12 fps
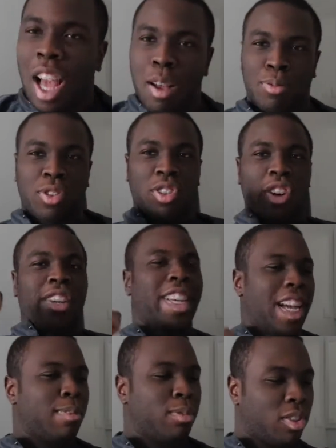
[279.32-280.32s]
I'm
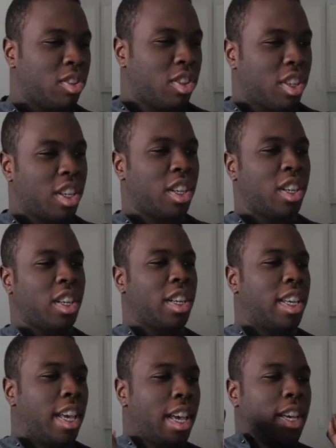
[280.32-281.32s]
sorry, I'm just
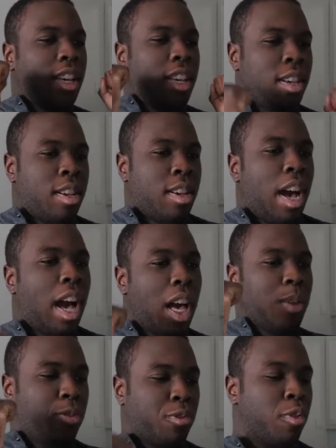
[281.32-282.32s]

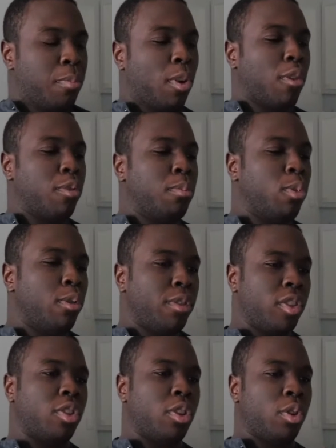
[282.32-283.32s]
hyped for Marvel
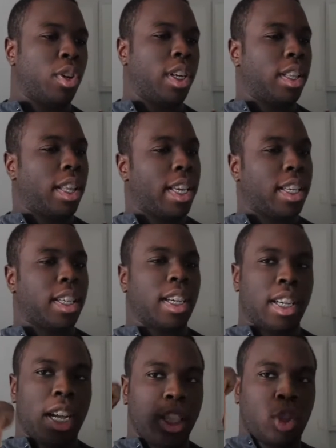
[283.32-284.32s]
movies, you know? Like,
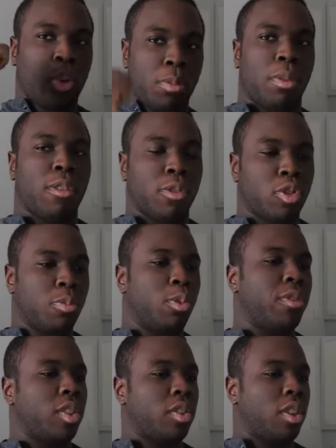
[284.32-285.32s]
I enjoy Marvel's
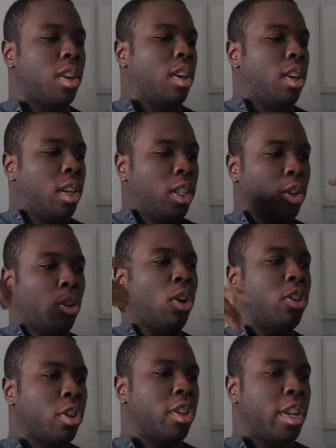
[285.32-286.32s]
movies, they're
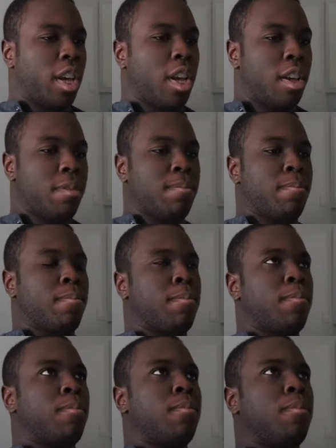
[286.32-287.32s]
all good.
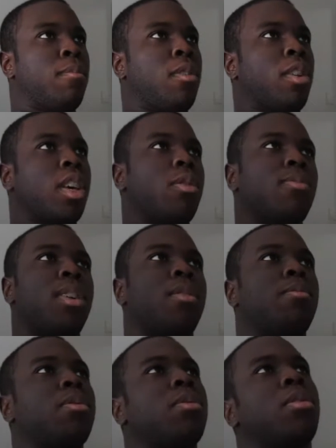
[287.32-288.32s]
Okay,
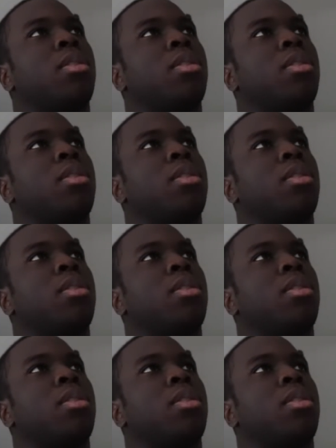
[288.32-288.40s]
well.